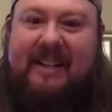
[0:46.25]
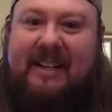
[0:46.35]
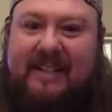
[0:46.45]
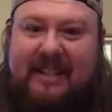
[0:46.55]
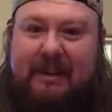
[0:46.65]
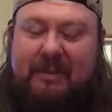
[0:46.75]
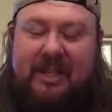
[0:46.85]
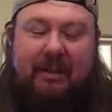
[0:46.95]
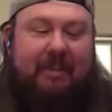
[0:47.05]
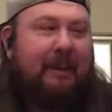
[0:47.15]
seems
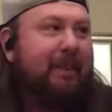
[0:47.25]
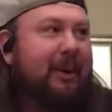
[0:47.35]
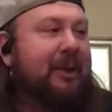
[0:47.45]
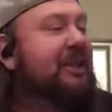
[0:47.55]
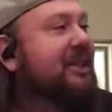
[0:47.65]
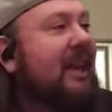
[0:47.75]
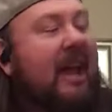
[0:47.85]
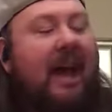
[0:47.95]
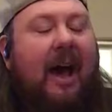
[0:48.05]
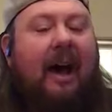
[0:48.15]
to be pushed.
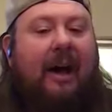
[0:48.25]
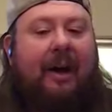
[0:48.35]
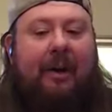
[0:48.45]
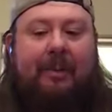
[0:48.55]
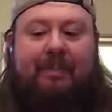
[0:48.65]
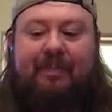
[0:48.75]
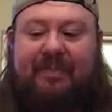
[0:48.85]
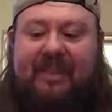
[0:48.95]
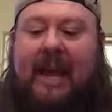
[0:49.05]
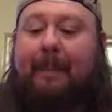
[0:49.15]

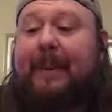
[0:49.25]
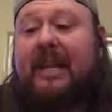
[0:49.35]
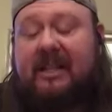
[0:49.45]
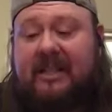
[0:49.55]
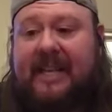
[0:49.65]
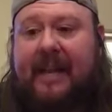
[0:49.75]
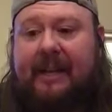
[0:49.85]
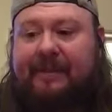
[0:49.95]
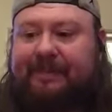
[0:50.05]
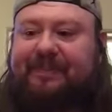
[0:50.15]
That being said,